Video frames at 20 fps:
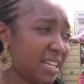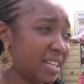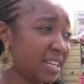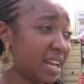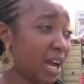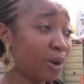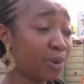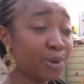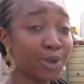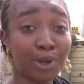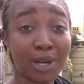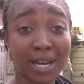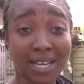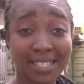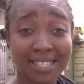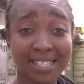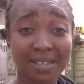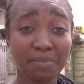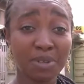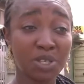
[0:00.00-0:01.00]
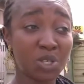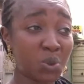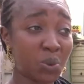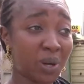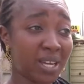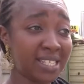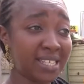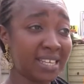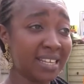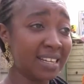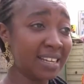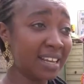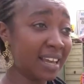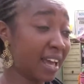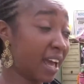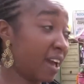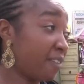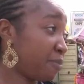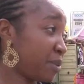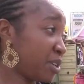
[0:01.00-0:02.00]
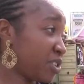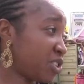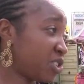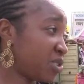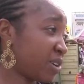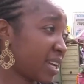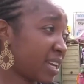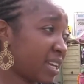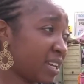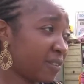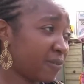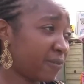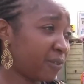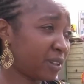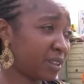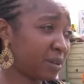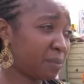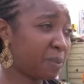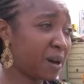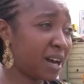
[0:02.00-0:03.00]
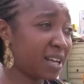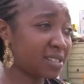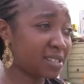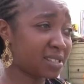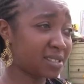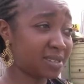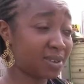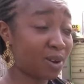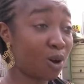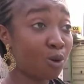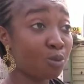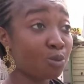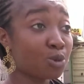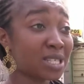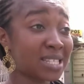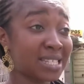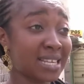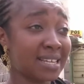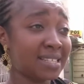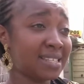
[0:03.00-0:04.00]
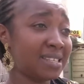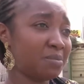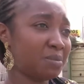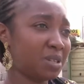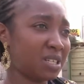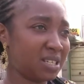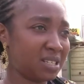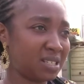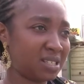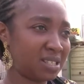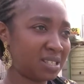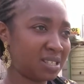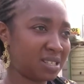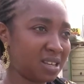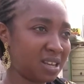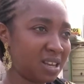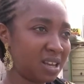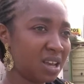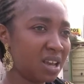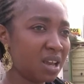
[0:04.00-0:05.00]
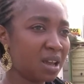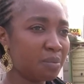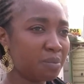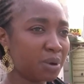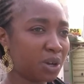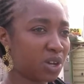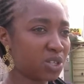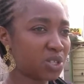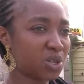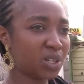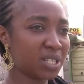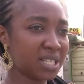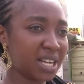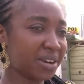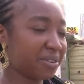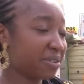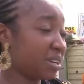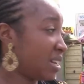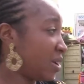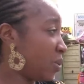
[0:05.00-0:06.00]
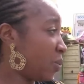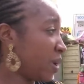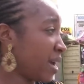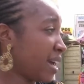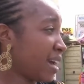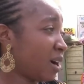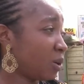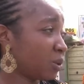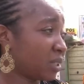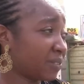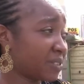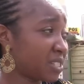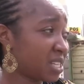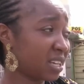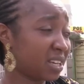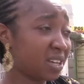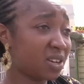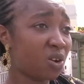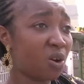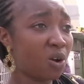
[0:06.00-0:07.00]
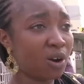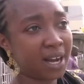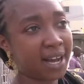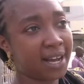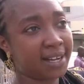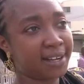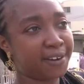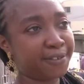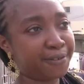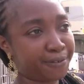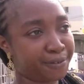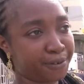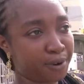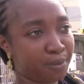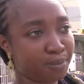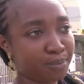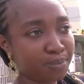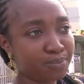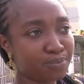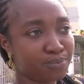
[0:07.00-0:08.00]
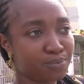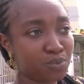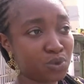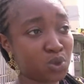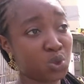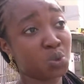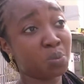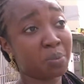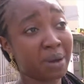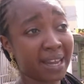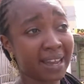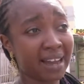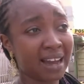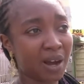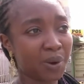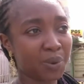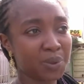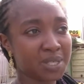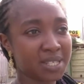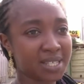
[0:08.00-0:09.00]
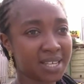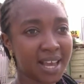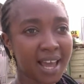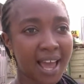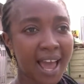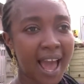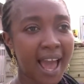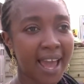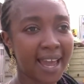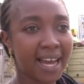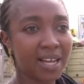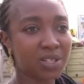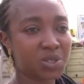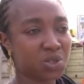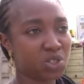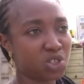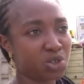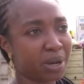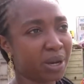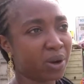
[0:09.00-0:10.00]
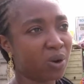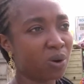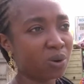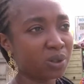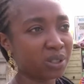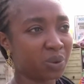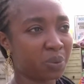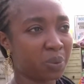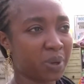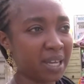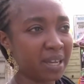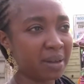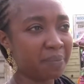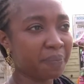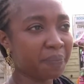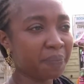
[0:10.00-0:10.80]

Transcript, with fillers: Now you can see me sweating. I've been trekking for the past almost thirty minutes. Because ordinarily where I would have taken Okada from to my house, I had to trek all the way.